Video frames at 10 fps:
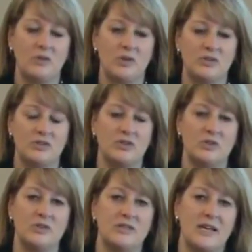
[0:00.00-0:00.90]
versus
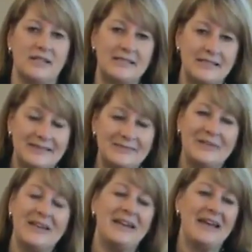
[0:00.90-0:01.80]
students that didn't.
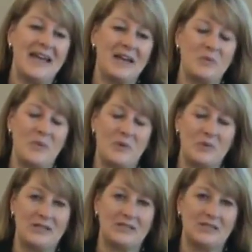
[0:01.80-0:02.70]
And what
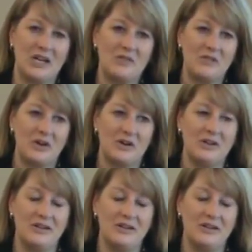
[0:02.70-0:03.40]
we discovered